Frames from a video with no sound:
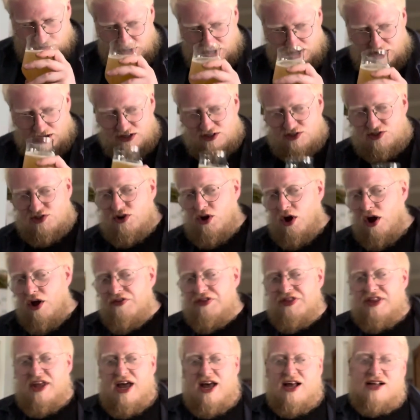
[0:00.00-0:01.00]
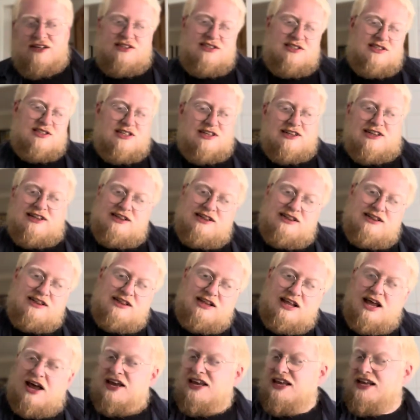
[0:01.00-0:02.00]
It's got that
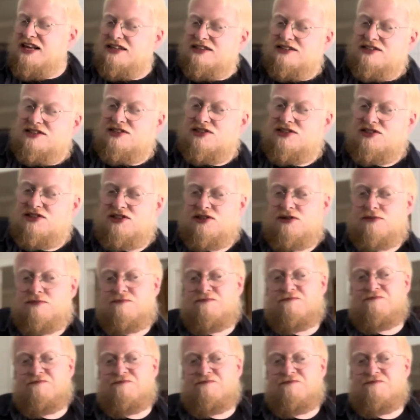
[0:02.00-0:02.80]
slight